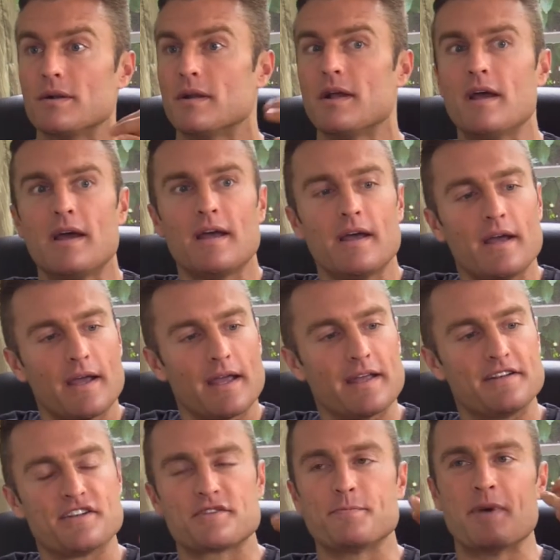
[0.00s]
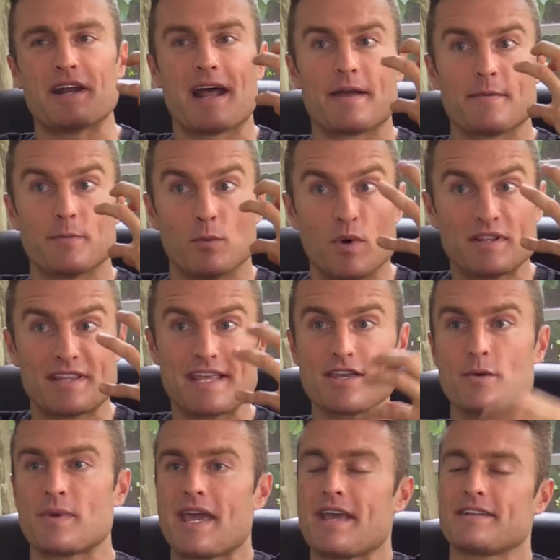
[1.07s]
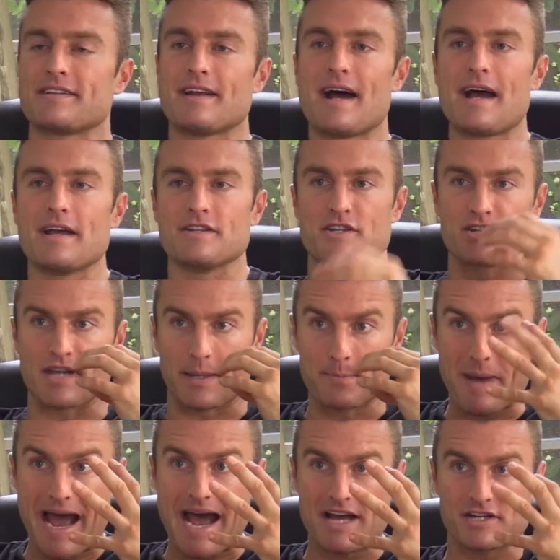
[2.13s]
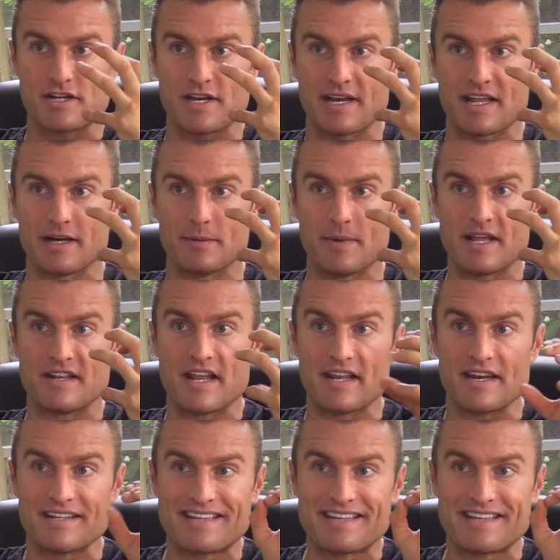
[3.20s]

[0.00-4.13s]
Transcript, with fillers: And, and just, but I, one thing you can't deny is just like passion and, and, and